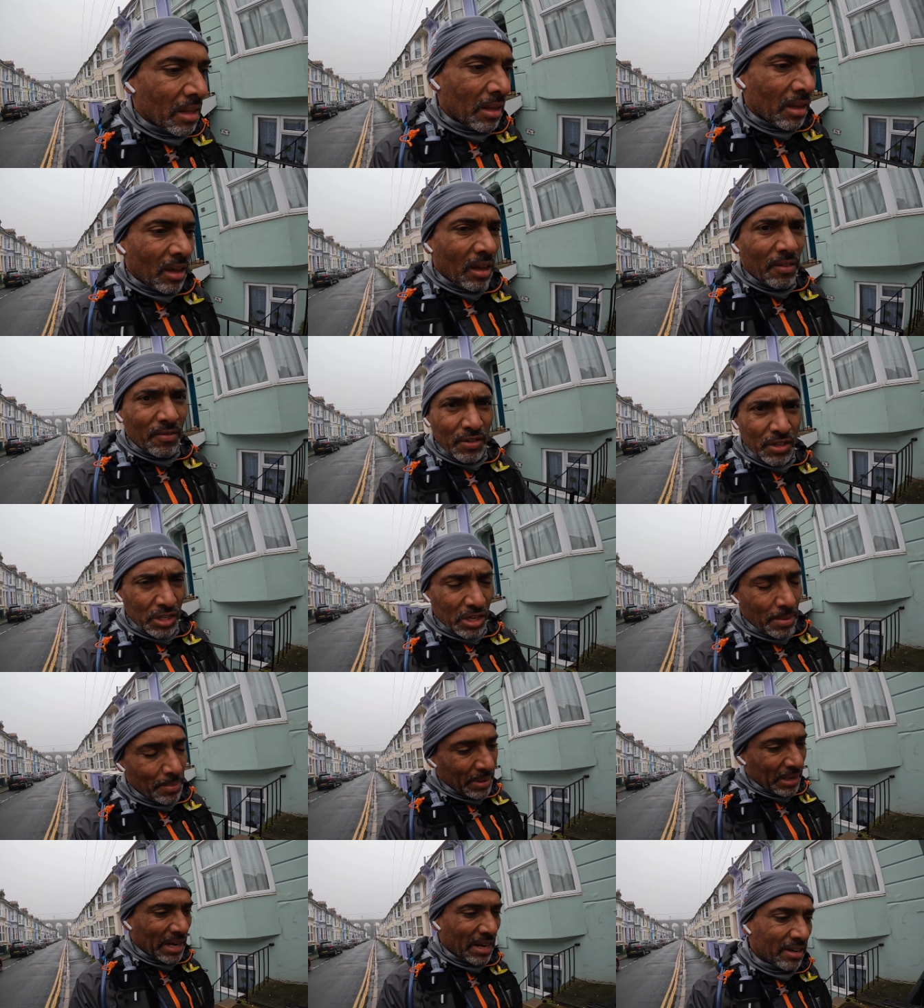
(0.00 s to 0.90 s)
Even just
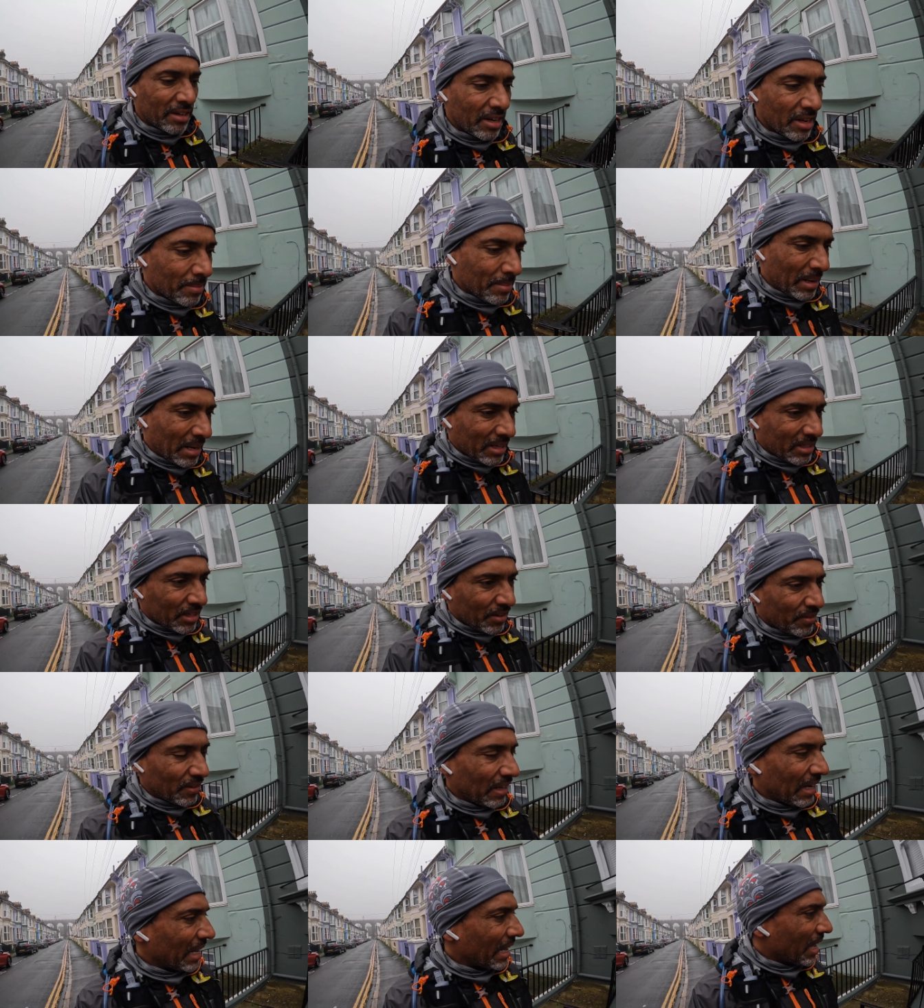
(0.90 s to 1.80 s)
coming down here, my legs are
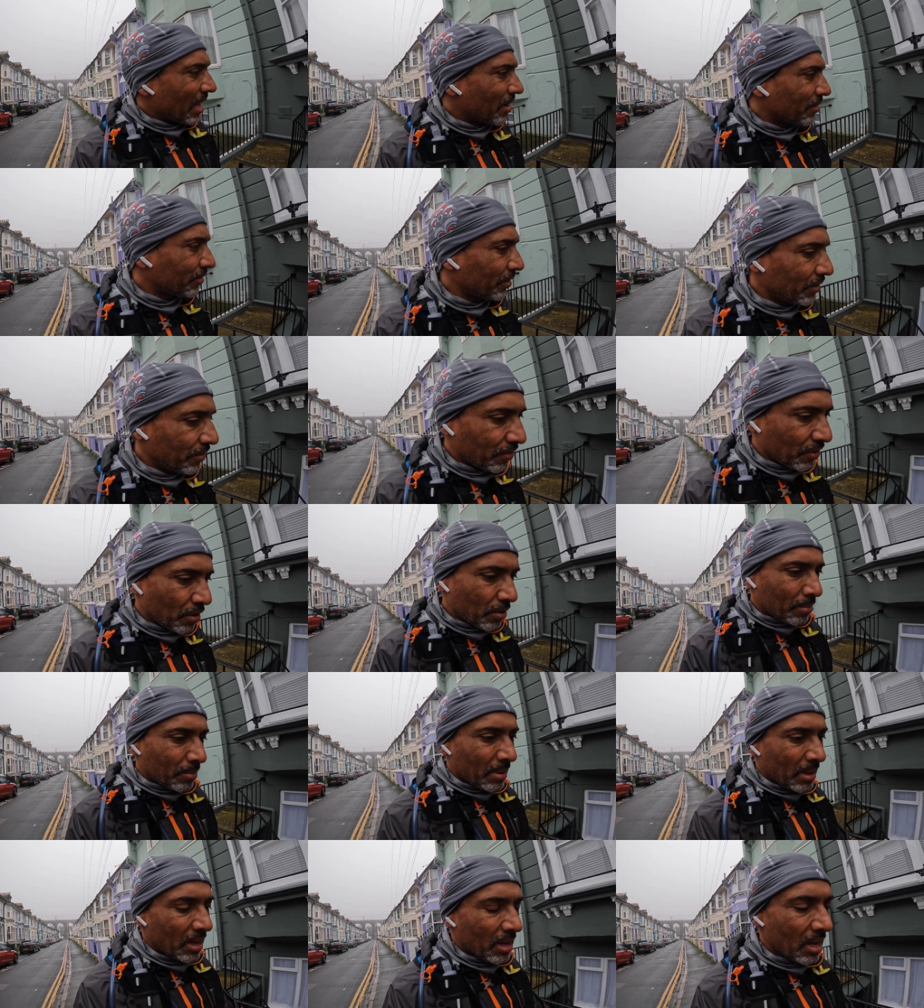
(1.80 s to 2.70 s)
feeling heavy
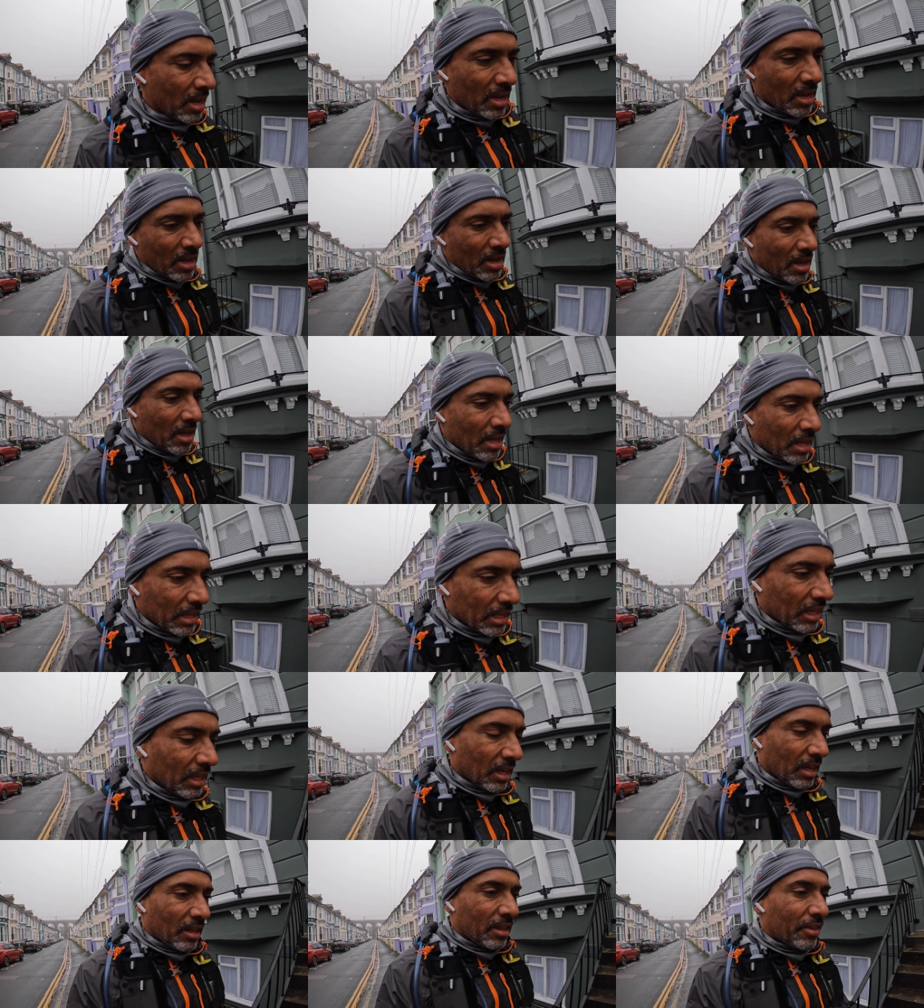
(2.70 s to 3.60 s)
from
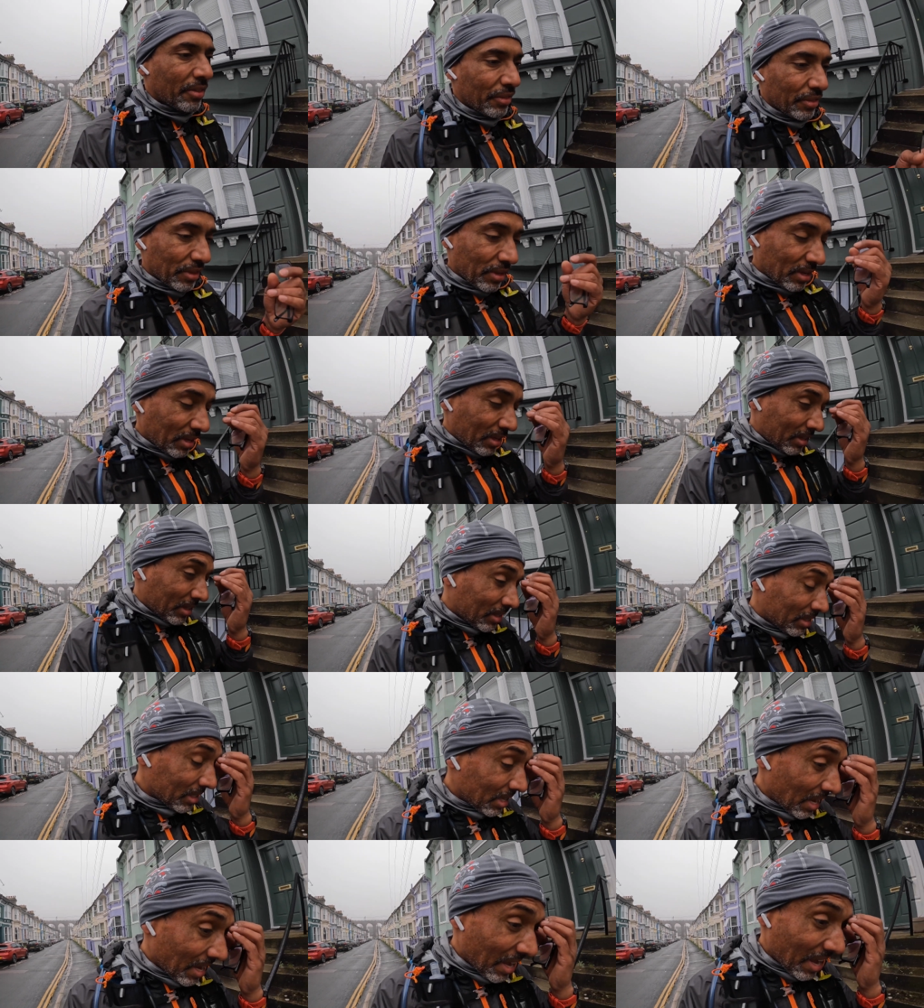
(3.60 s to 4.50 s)
the
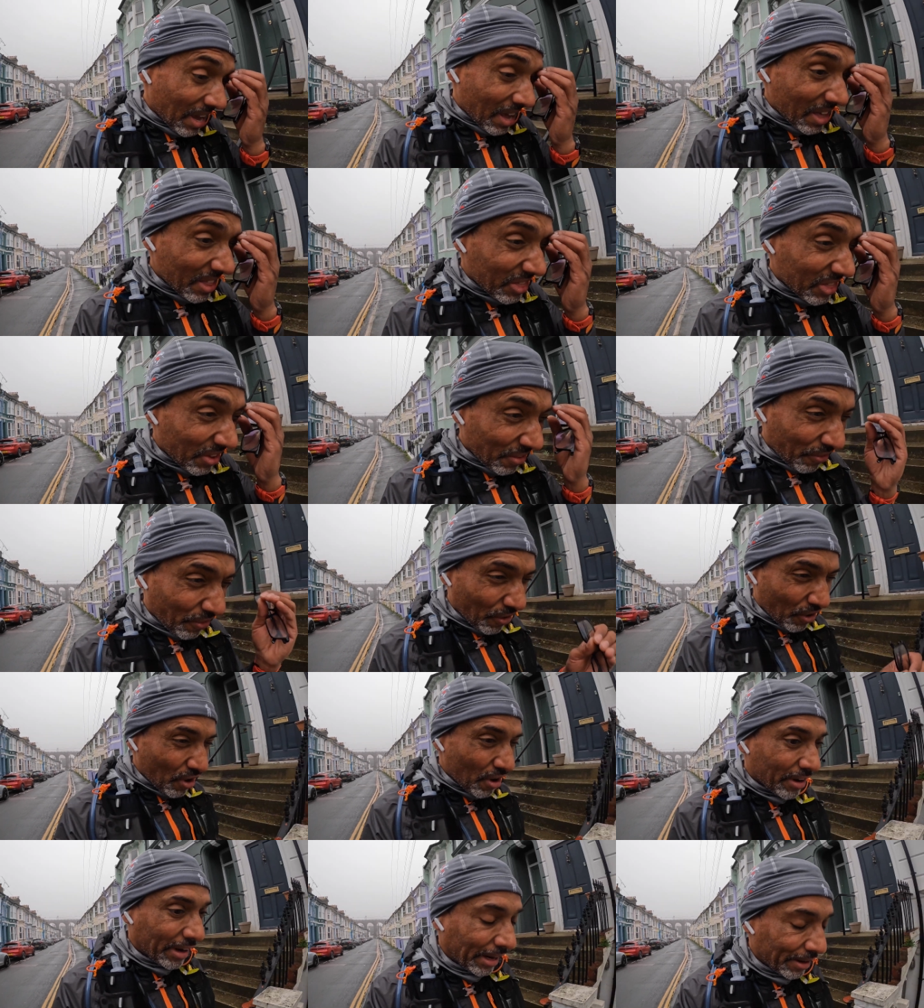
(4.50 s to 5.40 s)
Thursday and the
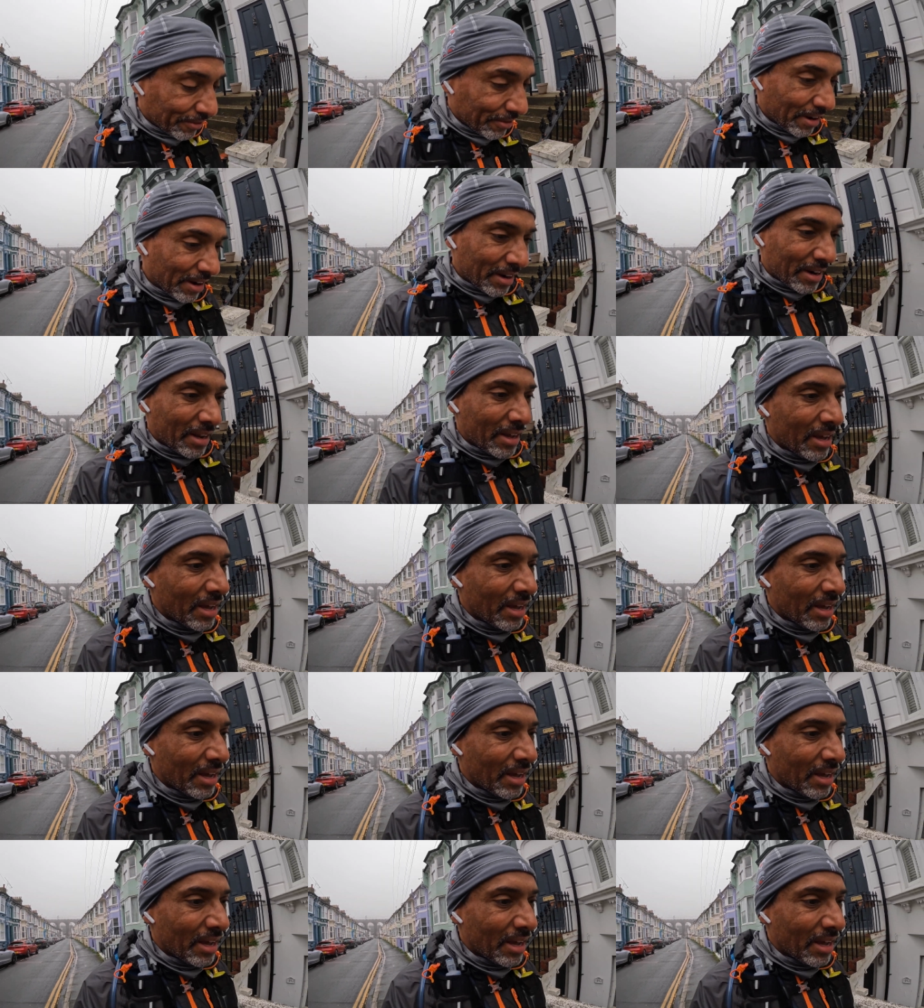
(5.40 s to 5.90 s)
Friday run.